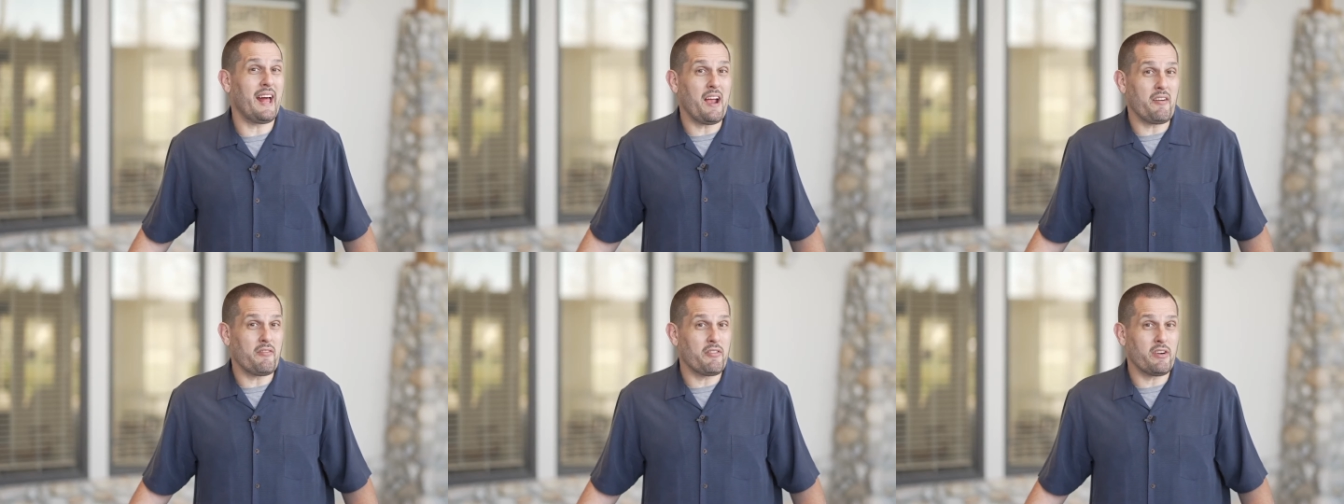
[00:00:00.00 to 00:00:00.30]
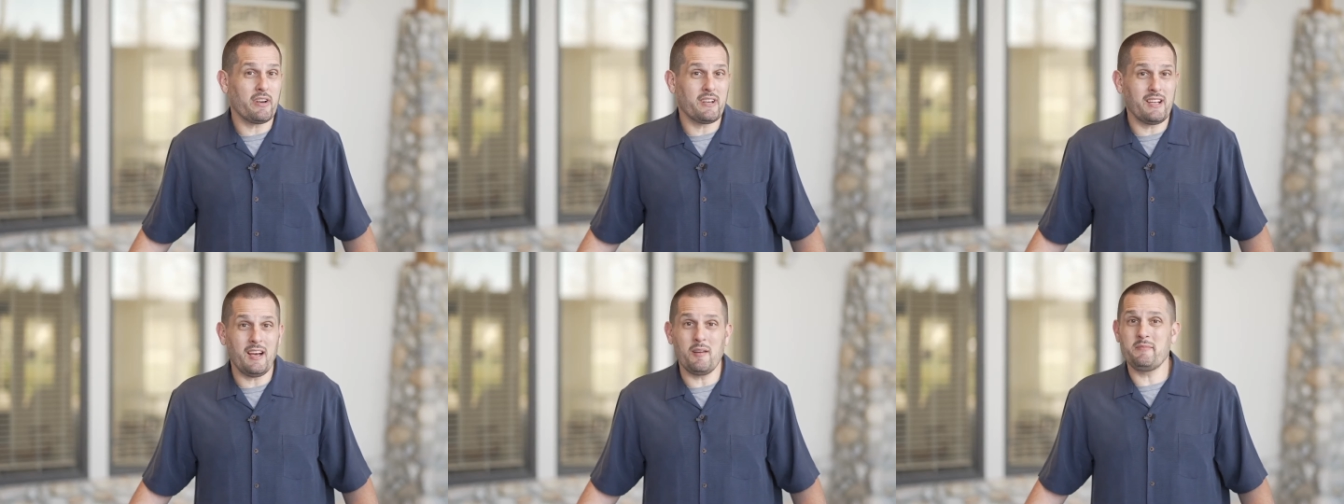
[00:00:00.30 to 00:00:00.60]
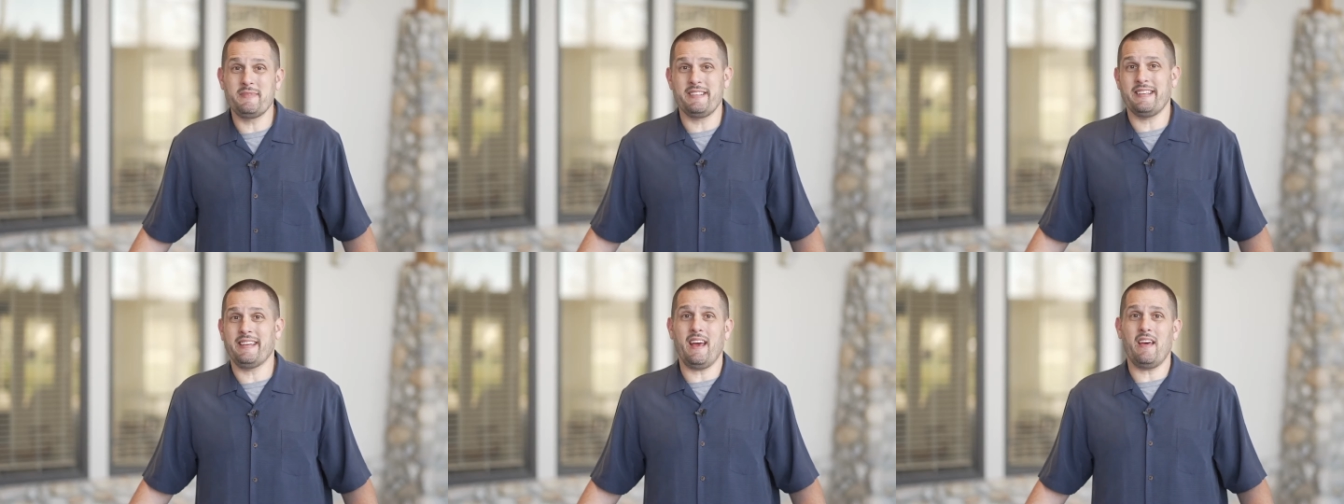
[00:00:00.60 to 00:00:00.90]
ever
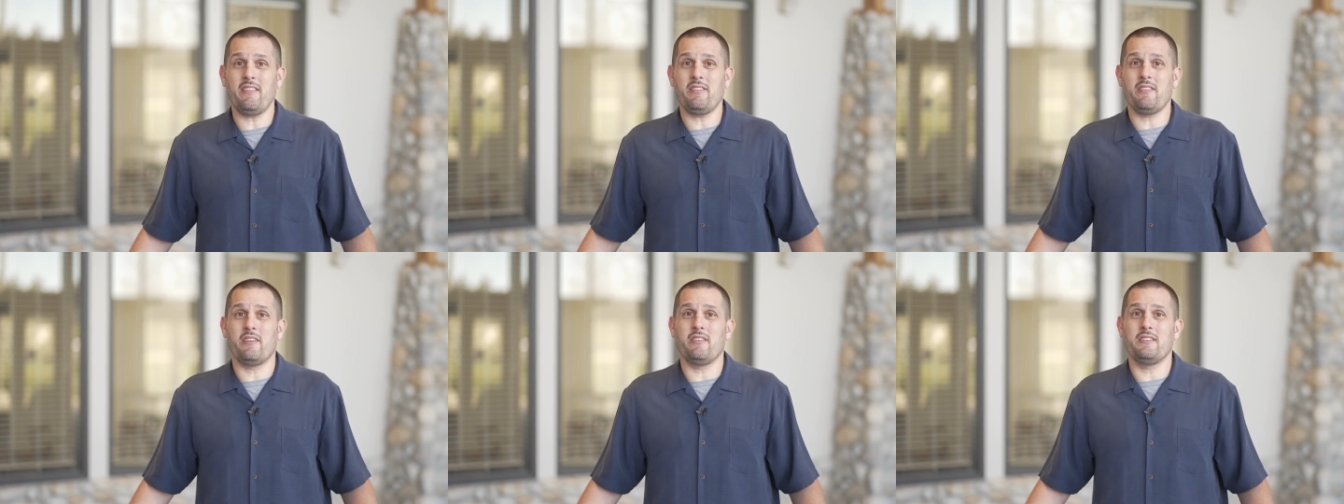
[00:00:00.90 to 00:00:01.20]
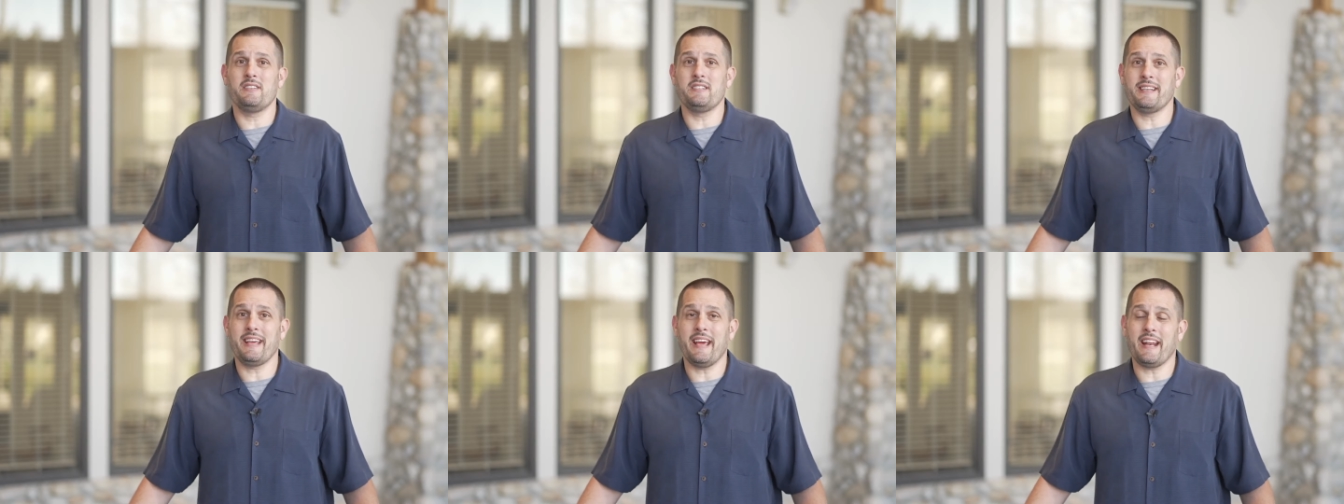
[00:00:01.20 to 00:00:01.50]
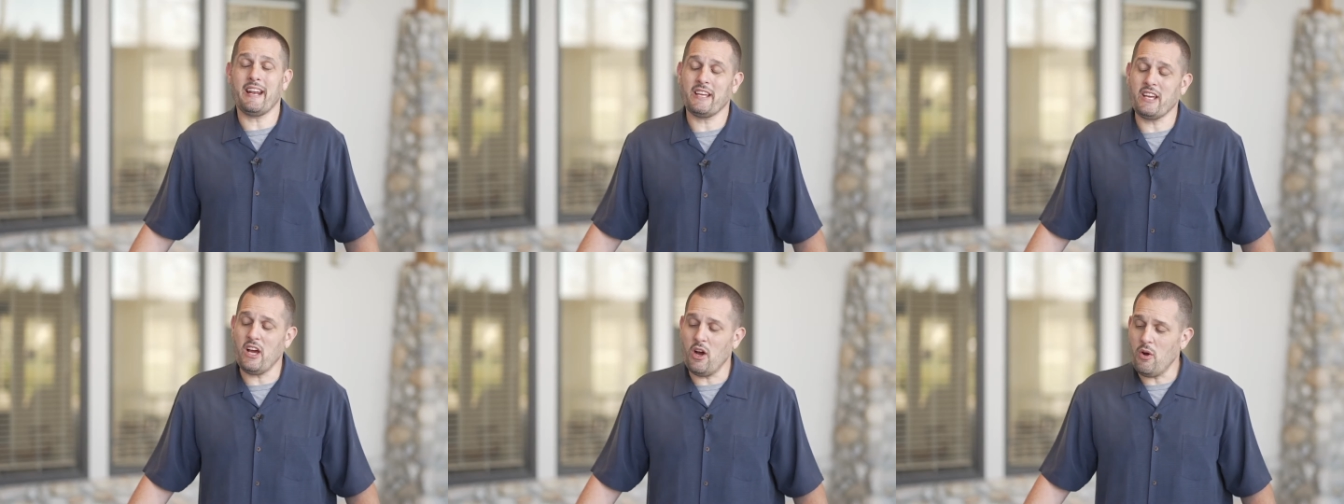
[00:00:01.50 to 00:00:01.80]
come together to get
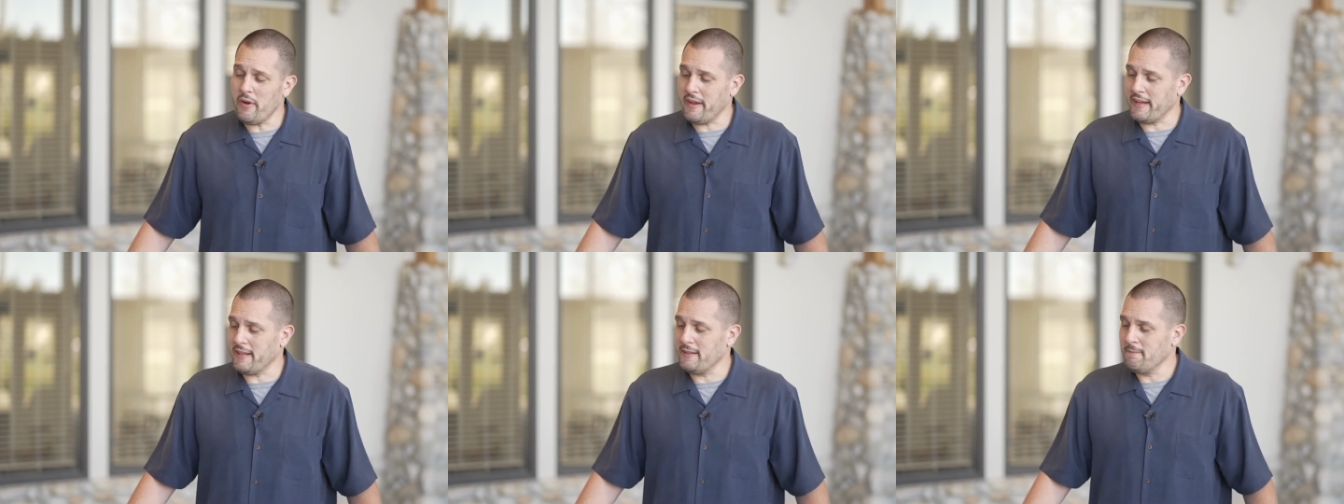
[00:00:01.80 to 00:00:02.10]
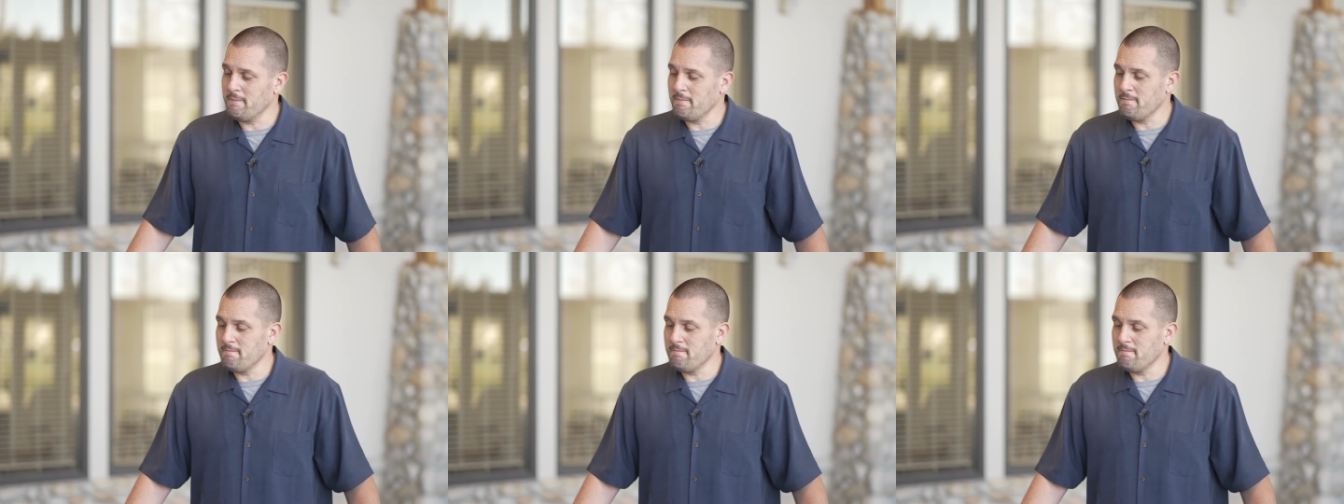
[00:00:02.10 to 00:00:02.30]
it going.